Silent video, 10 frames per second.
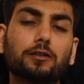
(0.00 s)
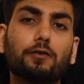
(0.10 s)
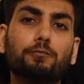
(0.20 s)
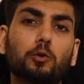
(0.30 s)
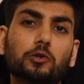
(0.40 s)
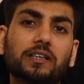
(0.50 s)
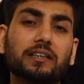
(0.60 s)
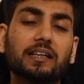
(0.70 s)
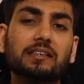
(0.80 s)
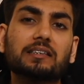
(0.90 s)
of posting
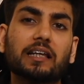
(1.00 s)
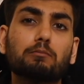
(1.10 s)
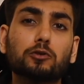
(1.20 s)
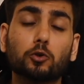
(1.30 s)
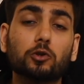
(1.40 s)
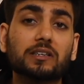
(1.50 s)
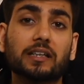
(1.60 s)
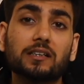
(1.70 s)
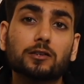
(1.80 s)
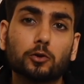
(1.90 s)
their same store
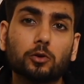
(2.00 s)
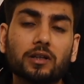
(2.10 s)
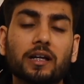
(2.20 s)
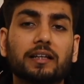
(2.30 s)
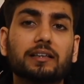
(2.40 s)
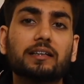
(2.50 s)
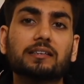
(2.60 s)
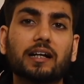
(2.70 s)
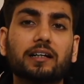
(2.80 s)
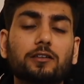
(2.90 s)
sales growth, they
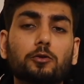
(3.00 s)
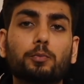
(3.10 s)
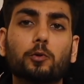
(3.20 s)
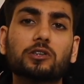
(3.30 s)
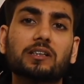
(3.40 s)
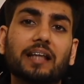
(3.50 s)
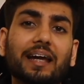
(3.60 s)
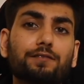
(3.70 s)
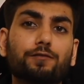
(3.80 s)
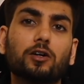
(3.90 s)
decided to post
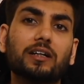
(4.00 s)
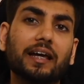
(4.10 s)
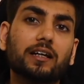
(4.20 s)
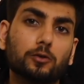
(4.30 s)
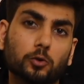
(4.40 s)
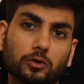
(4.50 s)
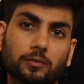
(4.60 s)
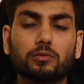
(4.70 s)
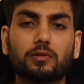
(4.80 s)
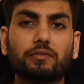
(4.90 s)
like for like growth,
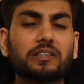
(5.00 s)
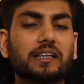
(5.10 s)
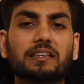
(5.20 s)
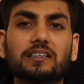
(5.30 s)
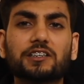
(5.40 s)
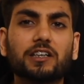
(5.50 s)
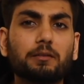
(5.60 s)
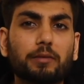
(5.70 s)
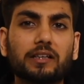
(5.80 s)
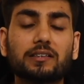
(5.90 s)
which essentially
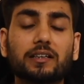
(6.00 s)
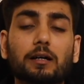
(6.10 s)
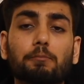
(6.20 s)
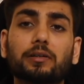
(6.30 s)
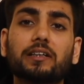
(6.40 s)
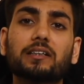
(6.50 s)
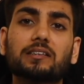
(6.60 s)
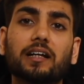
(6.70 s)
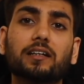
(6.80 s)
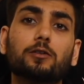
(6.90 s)
means that company
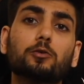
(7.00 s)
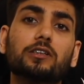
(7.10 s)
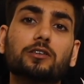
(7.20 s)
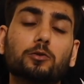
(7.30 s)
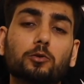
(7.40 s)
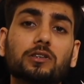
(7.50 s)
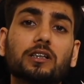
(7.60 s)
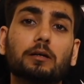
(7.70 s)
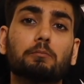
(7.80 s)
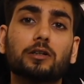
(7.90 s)
decided to disclose the
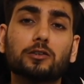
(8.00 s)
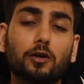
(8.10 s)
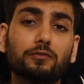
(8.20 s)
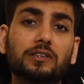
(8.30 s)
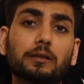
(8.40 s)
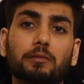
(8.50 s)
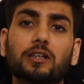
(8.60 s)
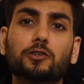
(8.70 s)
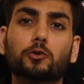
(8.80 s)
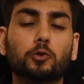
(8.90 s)
numbers of similar
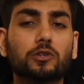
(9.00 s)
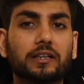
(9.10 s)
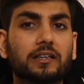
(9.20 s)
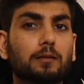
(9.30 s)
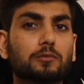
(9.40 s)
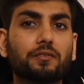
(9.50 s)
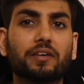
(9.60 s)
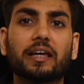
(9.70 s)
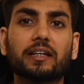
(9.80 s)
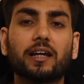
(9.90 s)
stores in terms of
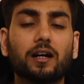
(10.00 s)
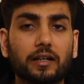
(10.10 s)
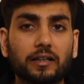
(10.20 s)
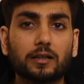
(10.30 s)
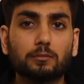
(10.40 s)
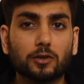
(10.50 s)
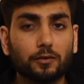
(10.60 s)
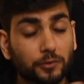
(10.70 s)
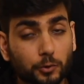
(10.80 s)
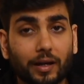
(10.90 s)
area, in terms of
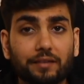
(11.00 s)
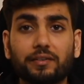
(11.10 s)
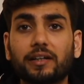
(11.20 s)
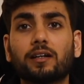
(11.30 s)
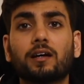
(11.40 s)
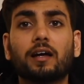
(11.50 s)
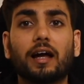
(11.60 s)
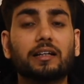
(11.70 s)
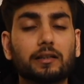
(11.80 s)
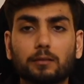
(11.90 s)
square feet, and
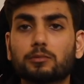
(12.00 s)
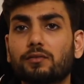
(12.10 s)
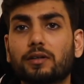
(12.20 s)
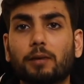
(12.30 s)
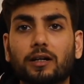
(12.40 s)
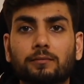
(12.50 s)
in terms of demand.